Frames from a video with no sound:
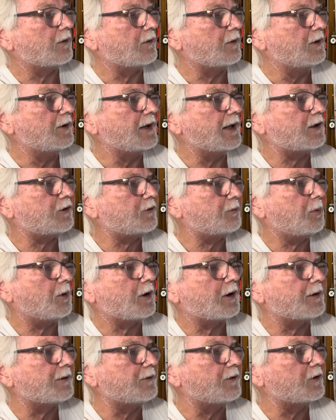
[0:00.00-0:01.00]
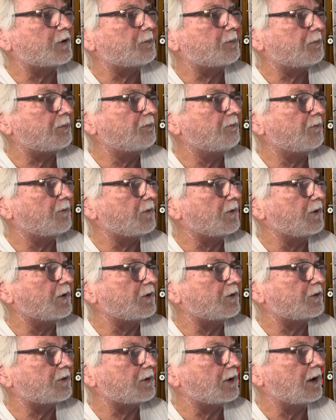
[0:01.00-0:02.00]
the next part of
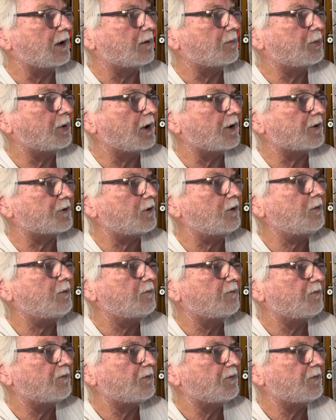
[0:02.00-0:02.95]
this puzzle,